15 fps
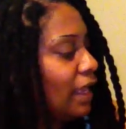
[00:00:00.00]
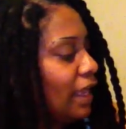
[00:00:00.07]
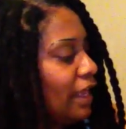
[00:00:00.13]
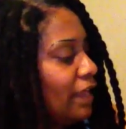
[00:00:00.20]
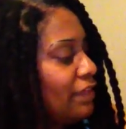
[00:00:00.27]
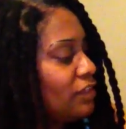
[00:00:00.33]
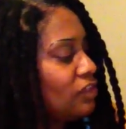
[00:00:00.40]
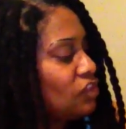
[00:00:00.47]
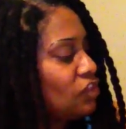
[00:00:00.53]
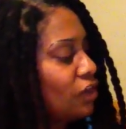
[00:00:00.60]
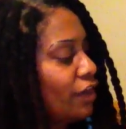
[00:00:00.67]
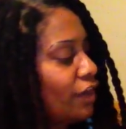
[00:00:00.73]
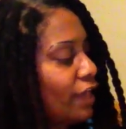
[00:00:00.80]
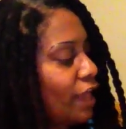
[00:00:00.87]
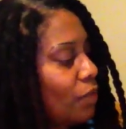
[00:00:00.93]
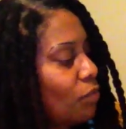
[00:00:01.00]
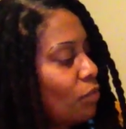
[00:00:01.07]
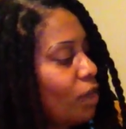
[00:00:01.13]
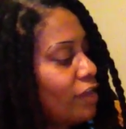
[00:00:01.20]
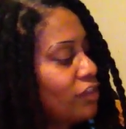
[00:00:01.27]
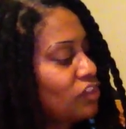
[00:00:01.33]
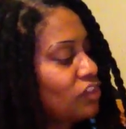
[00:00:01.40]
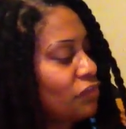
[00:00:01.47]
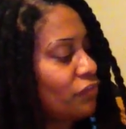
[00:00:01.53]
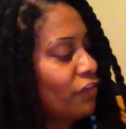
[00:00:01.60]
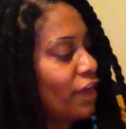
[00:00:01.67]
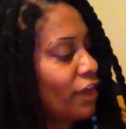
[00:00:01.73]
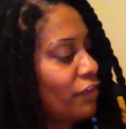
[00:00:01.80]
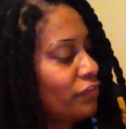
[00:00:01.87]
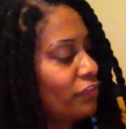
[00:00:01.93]
In the dark, I watched the
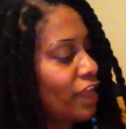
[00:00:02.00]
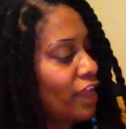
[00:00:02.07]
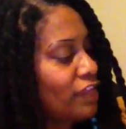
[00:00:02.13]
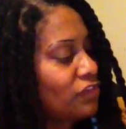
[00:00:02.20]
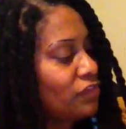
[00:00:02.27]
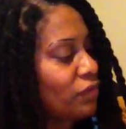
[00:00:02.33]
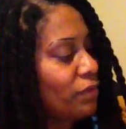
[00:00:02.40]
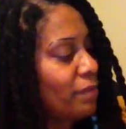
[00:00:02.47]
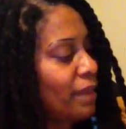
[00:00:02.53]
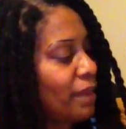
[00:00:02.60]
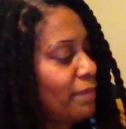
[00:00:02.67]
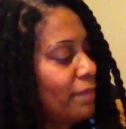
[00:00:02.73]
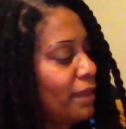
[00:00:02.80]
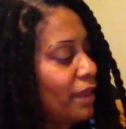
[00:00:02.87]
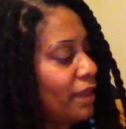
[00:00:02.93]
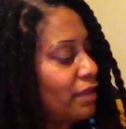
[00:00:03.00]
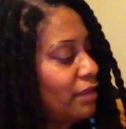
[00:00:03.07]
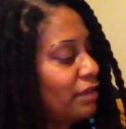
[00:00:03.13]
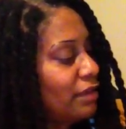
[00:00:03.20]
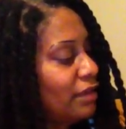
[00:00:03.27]
fireflies from my bed.